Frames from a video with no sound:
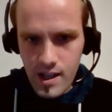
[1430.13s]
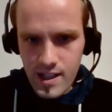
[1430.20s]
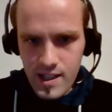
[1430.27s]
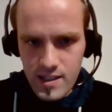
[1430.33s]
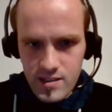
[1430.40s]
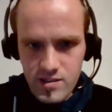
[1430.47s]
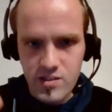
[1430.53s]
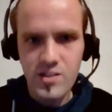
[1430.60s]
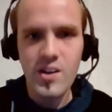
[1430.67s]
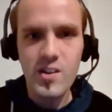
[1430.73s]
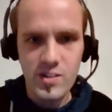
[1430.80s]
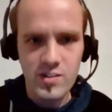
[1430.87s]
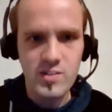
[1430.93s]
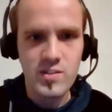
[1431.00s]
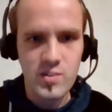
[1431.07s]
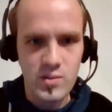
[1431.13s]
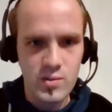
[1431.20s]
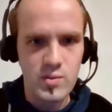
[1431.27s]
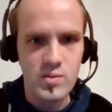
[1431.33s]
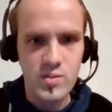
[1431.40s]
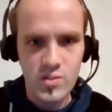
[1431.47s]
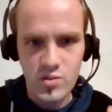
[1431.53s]
is going to
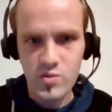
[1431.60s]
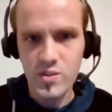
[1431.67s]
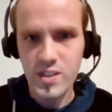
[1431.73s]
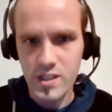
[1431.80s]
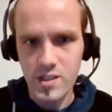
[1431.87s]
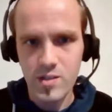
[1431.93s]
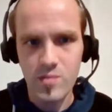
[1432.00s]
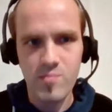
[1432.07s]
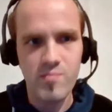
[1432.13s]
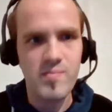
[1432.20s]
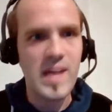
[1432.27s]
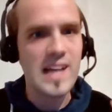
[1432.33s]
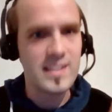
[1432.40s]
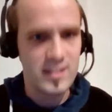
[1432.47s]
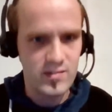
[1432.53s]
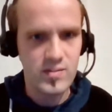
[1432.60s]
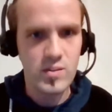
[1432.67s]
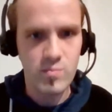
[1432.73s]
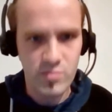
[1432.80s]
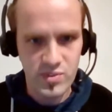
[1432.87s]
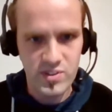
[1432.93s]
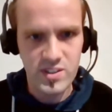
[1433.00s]
trigger massive
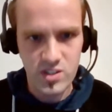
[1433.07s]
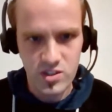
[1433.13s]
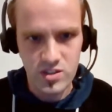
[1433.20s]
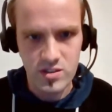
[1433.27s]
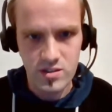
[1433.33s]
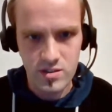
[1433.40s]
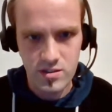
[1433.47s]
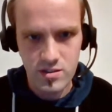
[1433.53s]
opposition